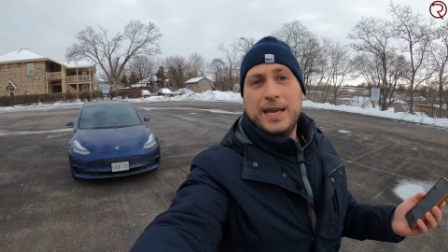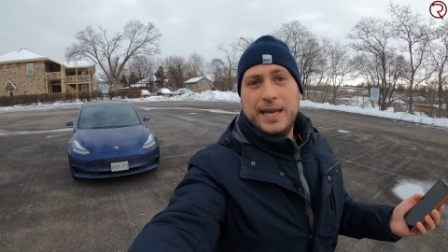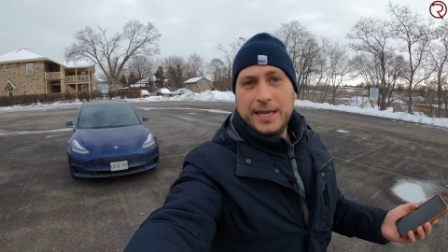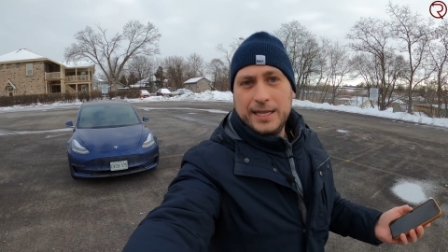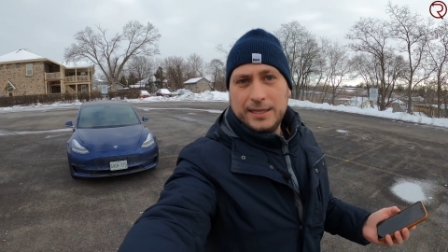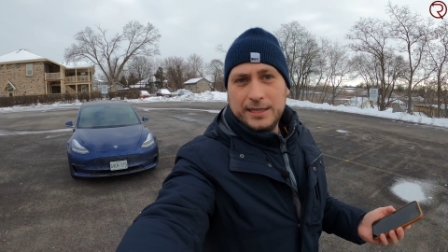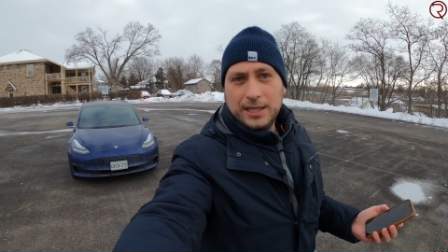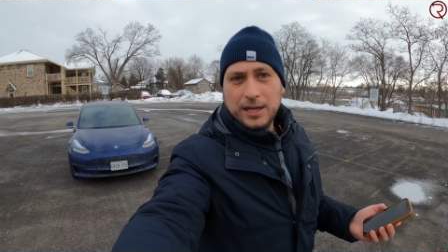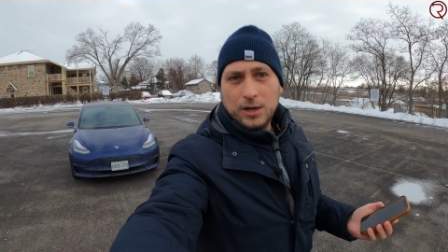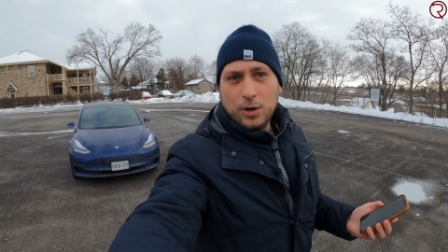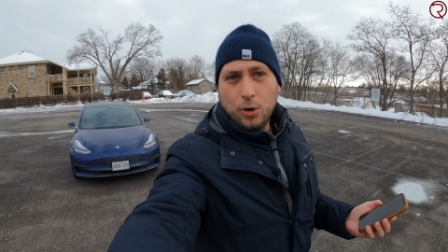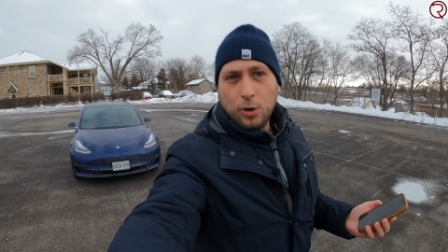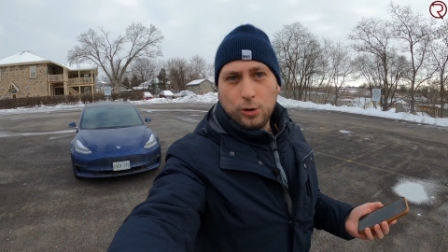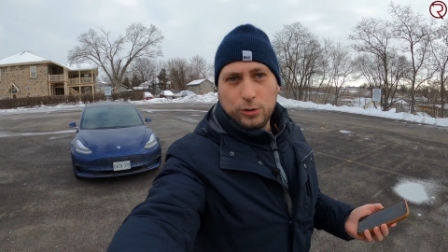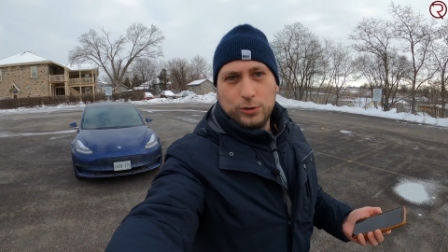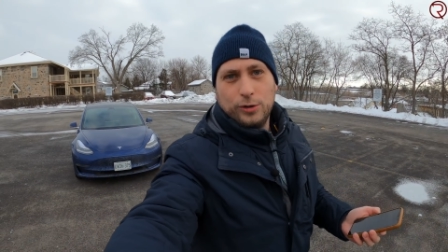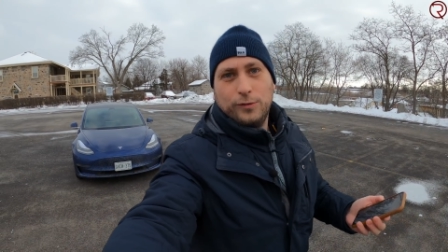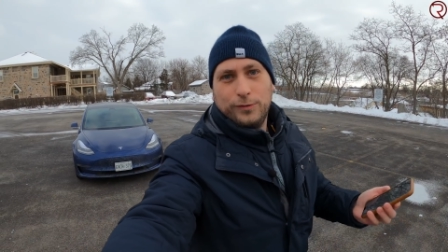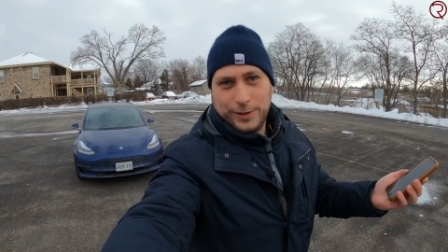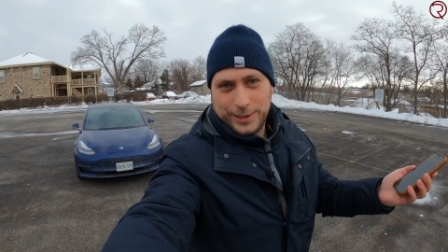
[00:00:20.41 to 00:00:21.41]
in the
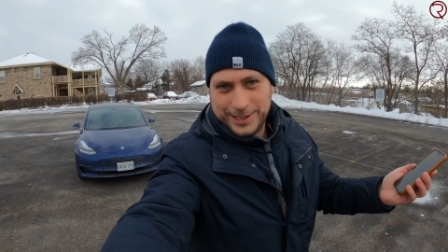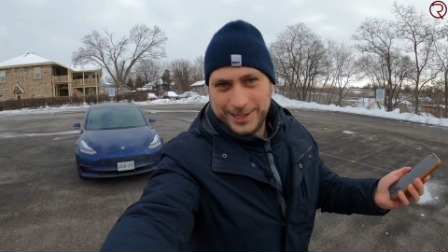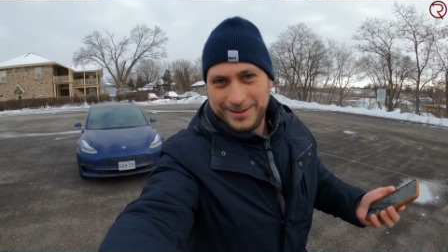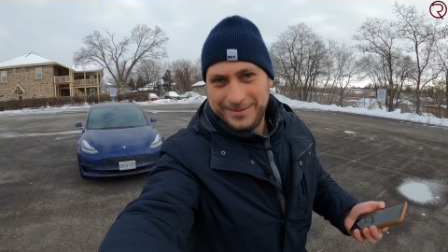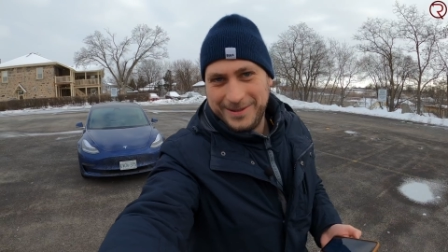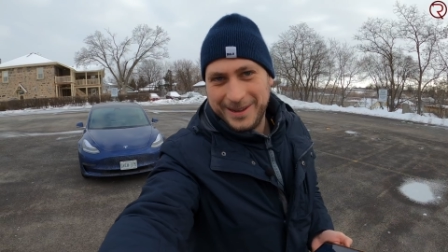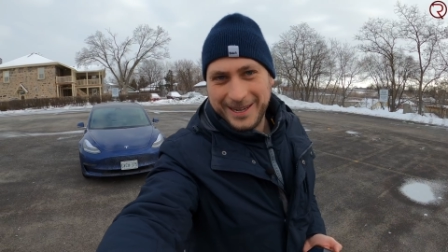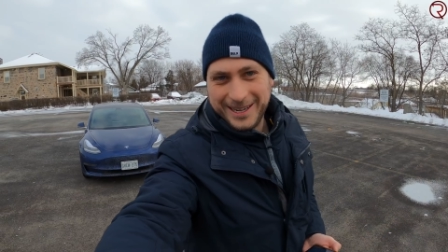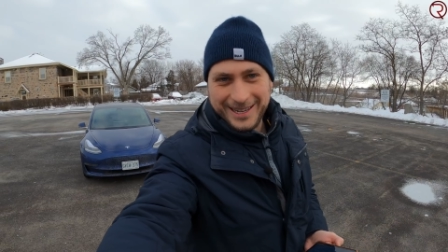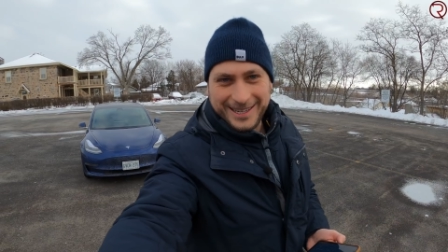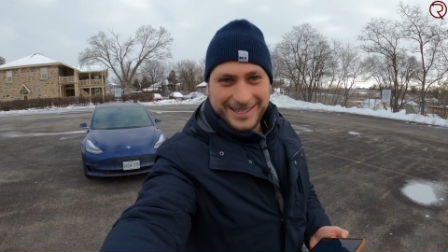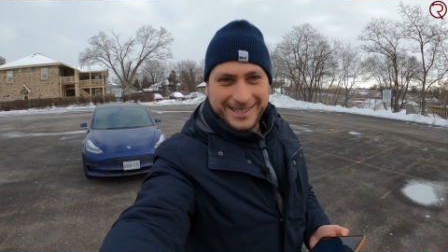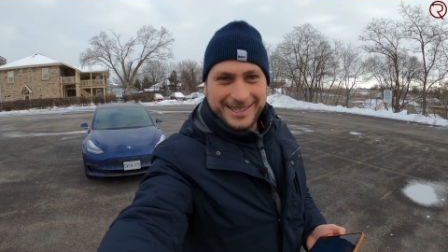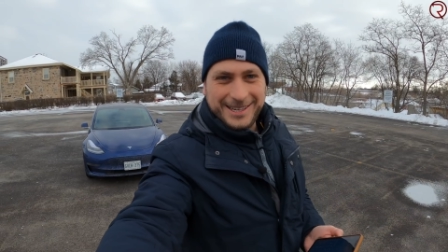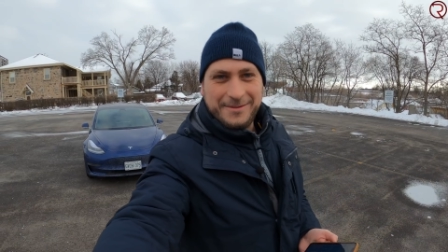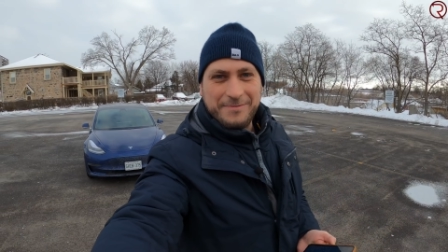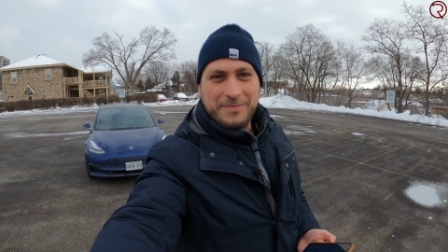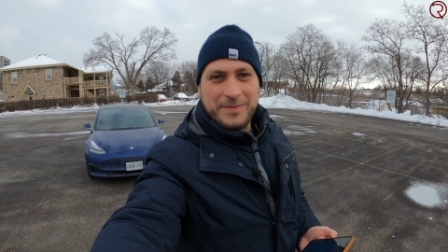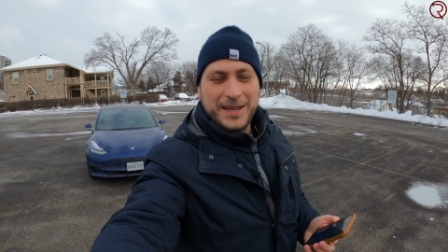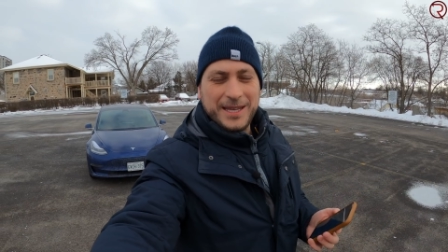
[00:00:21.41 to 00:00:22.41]
cold, obviously,
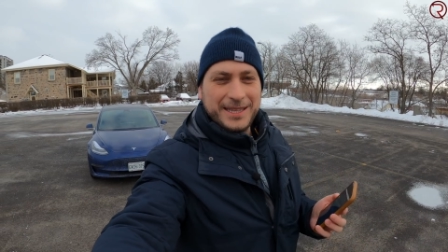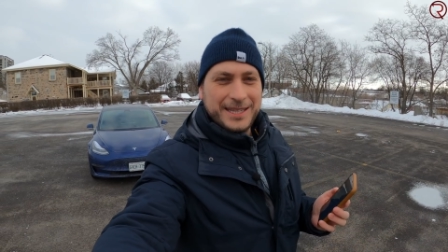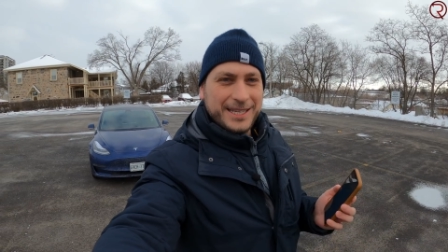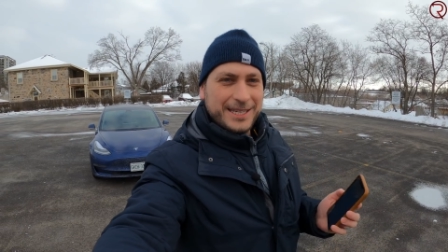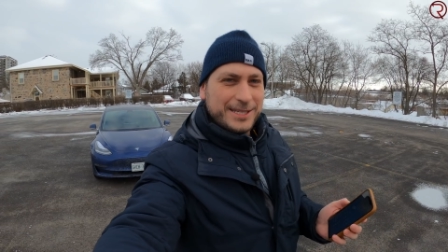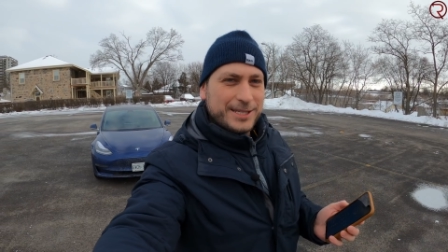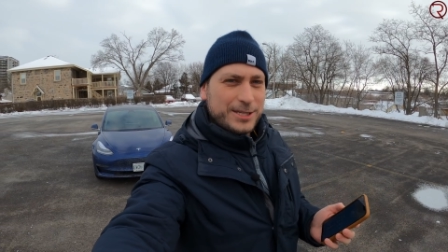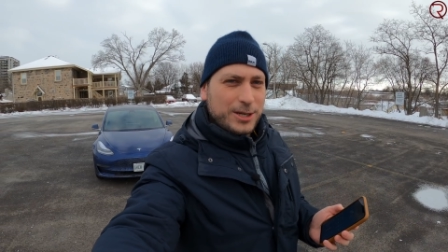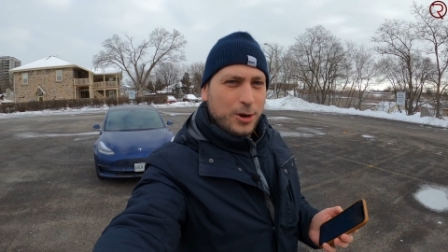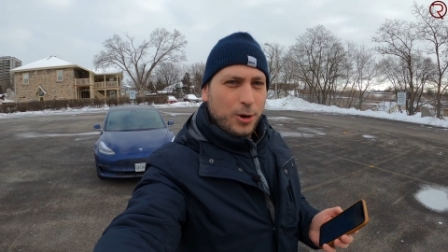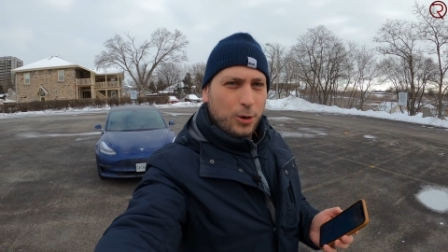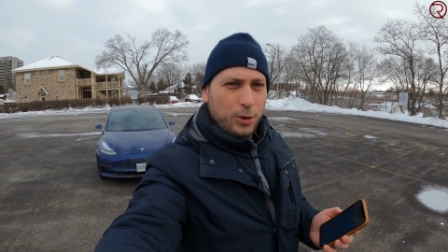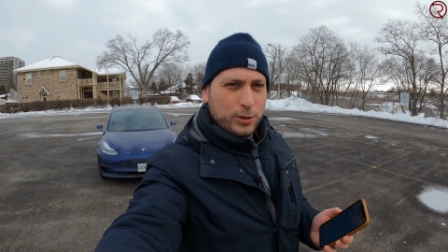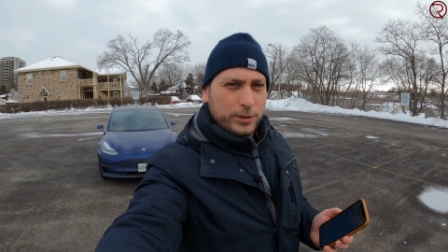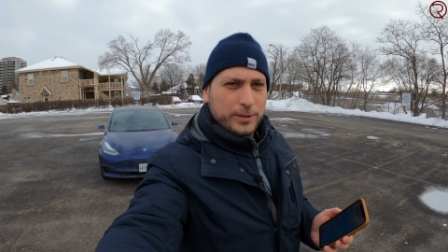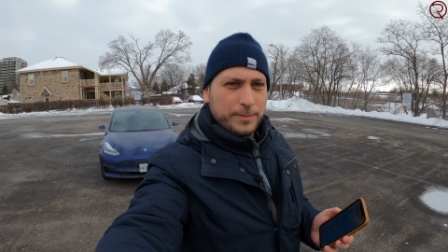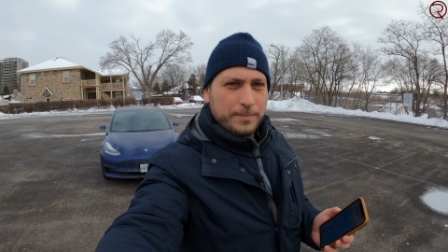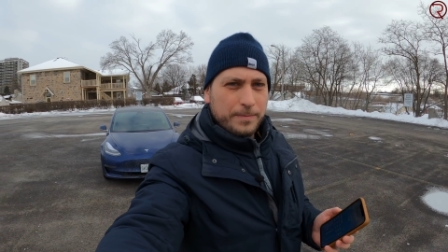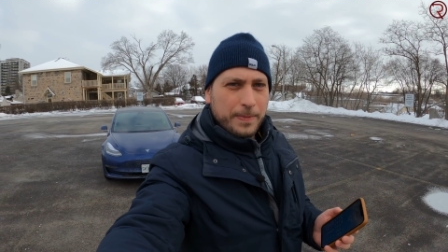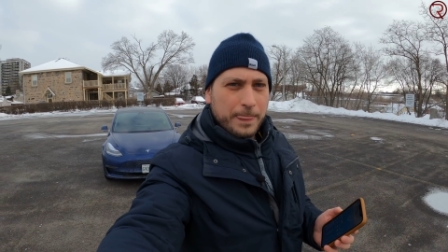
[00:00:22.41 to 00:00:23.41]
because it is
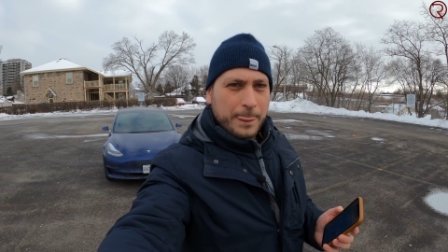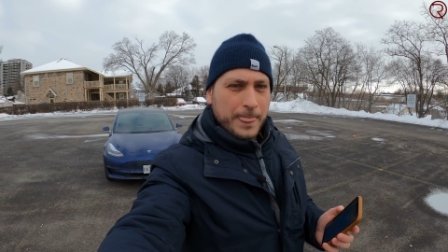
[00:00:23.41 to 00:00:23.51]
cold.